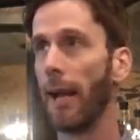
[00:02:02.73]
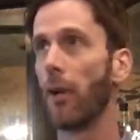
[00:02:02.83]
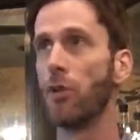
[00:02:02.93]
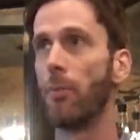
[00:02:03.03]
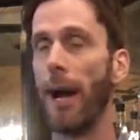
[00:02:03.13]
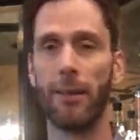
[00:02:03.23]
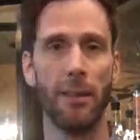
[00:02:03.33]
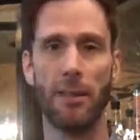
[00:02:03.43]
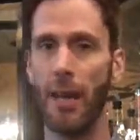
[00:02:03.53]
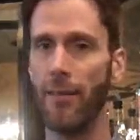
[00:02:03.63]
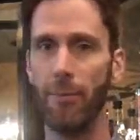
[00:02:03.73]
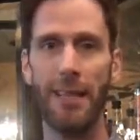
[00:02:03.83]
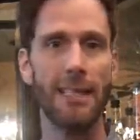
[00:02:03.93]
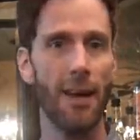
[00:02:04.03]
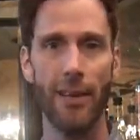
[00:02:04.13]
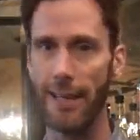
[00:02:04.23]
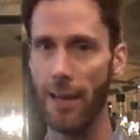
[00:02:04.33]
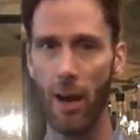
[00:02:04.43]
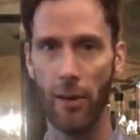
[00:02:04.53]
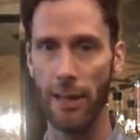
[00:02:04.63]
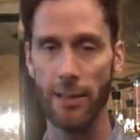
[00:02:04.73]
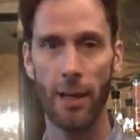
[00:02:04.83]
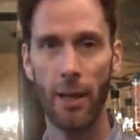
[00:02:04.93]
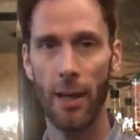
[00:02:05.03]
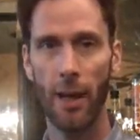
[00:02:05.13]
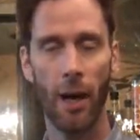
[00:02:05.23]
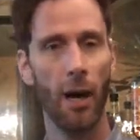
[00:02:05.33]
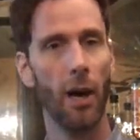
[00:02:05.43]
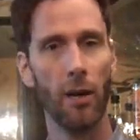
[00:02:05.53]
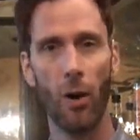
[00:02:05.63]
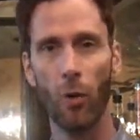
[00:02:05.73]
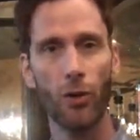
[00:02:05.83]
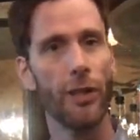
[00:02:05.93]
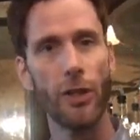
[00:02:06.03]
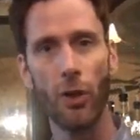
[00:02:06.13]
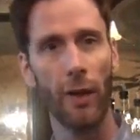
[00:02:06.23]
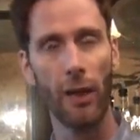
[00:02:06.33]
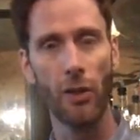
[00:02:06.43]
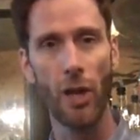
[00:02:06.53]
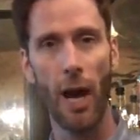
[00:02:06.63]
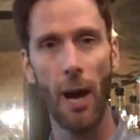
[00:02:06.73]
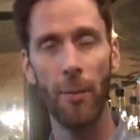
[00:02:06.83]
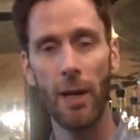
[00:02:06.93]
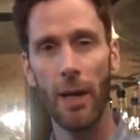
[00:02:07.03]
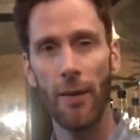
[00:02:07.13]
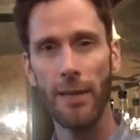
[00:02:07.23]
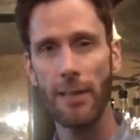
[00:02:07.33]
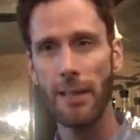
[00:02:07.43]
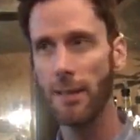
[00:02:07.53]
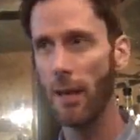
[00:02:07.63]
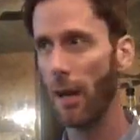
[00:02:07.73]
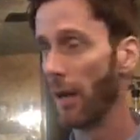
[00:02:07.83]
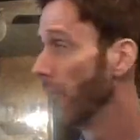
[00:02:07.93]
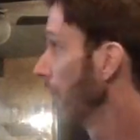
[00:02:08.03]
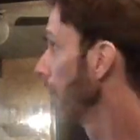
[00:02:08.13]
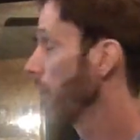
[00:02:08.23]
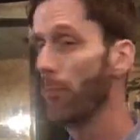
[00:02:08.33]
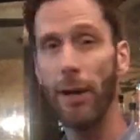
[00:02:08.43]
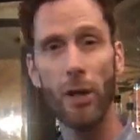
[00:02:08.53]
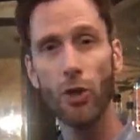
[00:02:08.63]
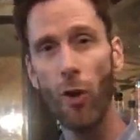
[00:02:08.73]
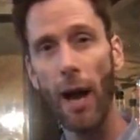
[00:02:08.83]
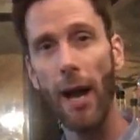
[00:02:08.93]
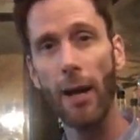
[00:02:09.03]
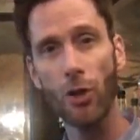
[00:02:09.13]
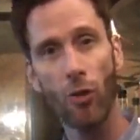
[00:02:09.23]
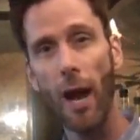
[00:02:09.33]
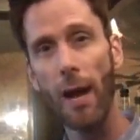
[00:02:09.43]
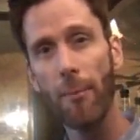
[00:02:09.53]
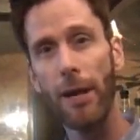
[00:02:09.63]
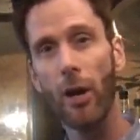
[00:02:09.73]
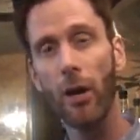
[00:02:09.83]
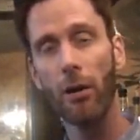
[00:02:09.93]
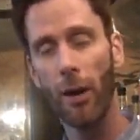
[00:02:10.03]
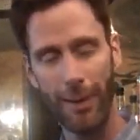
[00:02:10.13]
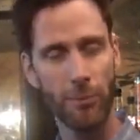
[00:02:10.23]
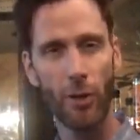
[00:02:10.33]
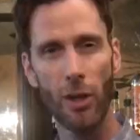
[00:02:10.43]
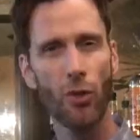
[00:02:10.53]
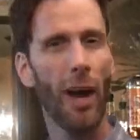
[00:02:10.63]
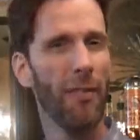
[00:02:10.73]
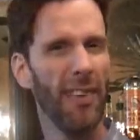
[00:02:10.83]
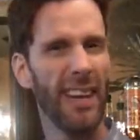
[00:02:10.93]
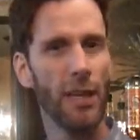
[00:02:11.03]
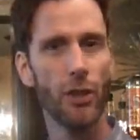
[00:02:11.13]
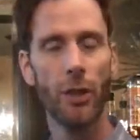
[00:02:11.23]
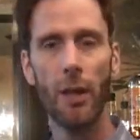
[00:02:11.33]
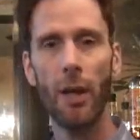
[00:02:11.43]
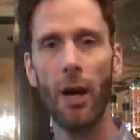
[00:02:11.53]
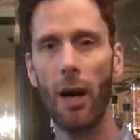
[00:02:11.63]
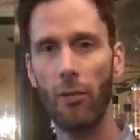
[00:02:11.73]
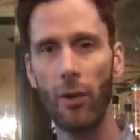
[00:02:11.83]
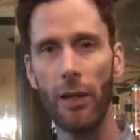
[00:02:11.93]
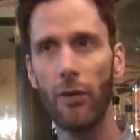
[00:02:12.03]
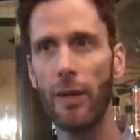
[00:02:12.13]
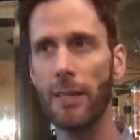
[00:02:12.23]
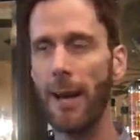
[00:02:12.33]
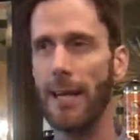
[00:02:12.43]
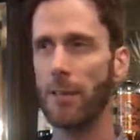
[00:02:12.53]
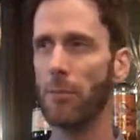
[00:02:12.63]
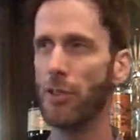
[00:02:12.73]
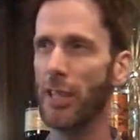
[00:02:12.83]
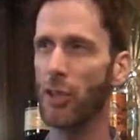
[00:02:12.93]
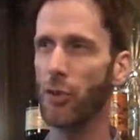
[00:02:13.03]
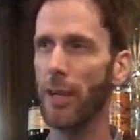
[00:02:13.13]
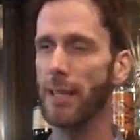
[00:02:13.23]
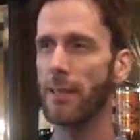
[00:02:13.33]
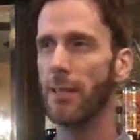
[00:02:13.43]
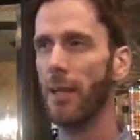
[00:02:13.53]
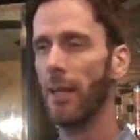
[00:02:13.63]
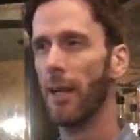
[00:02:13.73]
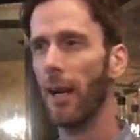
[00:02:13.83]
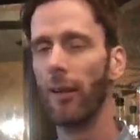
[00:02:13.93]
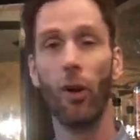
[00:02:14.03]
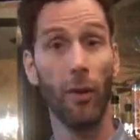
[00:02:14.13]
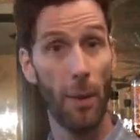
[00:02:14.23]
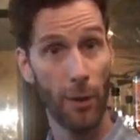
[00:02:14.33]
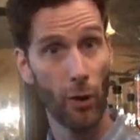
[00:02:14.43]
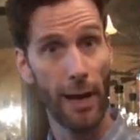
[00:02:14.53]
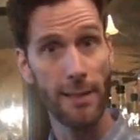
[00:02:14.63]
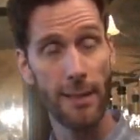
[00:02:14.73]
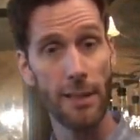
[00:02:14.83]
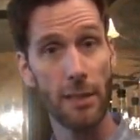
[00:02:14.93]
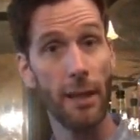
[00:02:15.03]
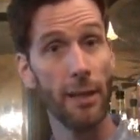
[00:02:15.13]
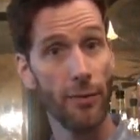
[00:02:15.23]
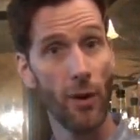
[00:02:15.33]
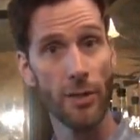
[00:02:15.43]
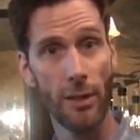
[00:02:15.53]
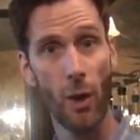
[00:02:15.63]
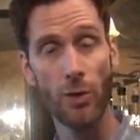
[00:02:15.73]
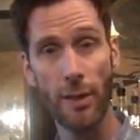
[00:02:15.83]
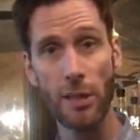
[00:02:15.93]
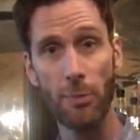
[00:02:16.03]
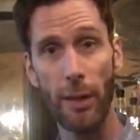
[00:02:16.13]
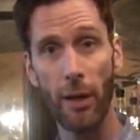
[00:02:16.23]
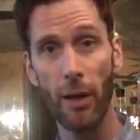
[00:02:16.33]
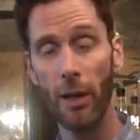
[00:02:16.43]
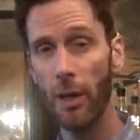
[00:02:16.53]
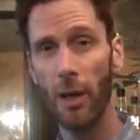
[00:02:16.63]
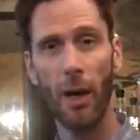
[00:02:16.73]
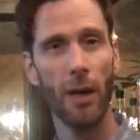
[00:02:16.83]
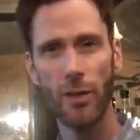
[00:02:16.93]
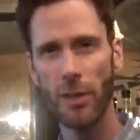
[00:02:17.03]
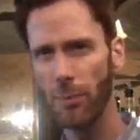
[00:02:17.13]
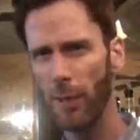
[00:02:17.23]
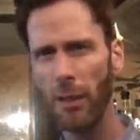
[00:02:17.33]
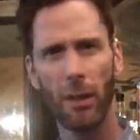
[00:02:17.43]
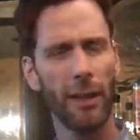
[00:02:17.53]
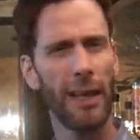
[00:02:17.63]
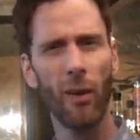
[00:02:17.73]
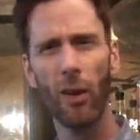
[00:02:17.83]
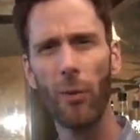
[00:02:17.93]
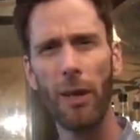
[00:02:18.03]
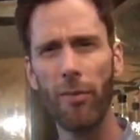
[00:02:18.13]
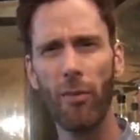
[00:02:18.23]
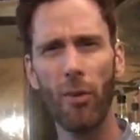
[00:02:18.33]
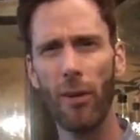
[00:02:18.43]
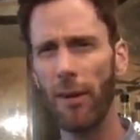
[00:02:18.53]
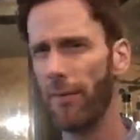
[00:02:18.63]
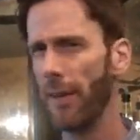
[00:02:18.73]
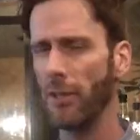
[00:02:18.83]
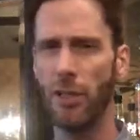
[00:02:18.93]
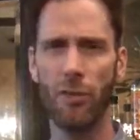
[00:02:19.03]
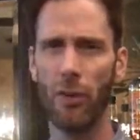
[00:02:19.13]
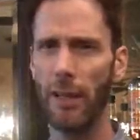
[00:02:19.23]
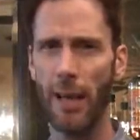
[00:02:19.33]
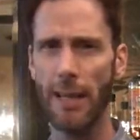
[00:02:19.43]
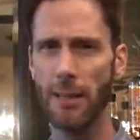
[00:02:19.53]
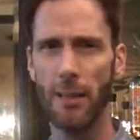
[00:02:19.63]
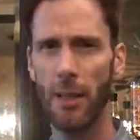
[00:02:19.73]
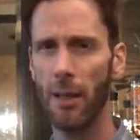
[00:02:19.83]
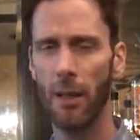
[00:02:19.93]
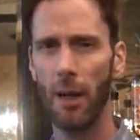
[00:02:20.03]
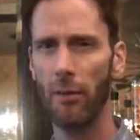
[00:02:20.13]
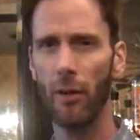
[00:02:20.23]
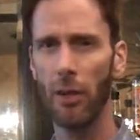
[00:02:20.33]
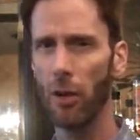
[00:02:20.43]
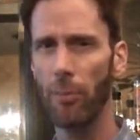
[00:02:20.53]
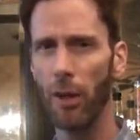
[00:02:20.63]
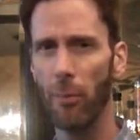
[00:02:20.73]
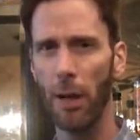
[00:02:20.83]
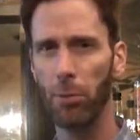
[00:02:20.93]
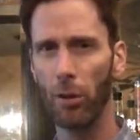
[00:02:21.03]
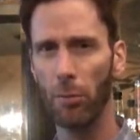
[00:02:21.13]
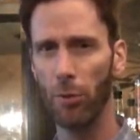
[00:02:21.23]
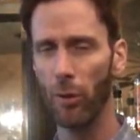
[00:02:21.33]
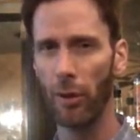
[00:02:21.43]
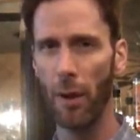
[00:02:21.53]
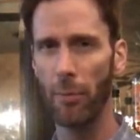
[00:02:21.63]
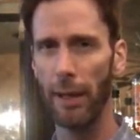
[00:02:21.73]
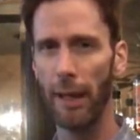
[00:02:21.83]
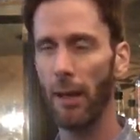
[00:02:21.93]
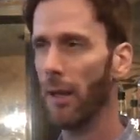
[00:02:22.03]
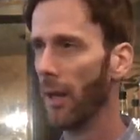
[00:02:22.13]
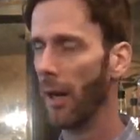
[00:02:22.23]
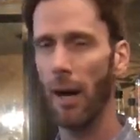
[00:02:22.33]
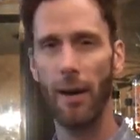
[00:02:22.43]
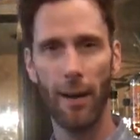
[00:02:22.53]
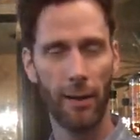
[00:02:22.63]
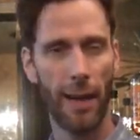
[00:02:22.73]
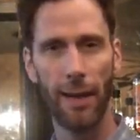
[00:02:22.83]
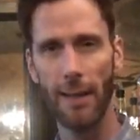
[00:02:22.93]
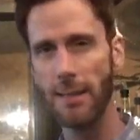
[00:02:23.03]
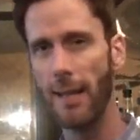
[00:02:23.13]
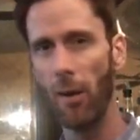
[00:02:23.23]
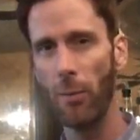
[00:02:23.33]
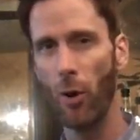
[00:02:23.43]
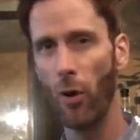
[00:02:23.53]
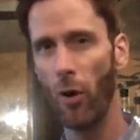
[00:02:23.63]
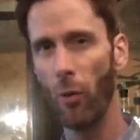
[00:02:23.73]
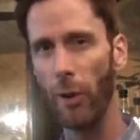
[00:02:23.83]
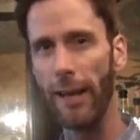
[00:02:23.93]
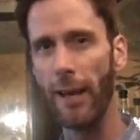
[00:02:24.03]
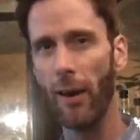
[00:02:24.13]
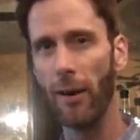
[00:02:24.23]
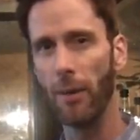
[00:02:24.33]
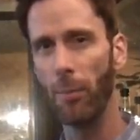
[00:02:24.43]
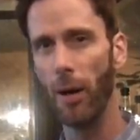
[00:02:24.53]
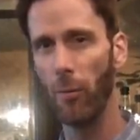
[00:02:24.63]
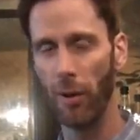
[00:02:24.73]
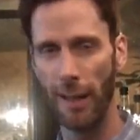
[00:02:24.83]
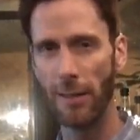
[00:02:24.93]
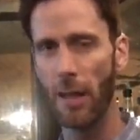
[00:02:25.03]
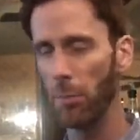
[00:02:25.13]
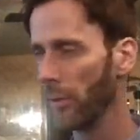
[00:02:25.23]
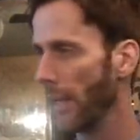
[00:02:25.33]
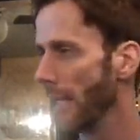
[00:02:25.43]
that goes back to mid-1700s, an old traditional English hop. This is a really good beer, a dry beer, dry finish, really crisp, has some citrus, a little lemongrass in this as far as the notes in this beer. Just pretty clean all the way through, and finishes really nice. Really good beer by Brooklyn Brewing Company. Again, that'll be on all week here at the pub over the next couple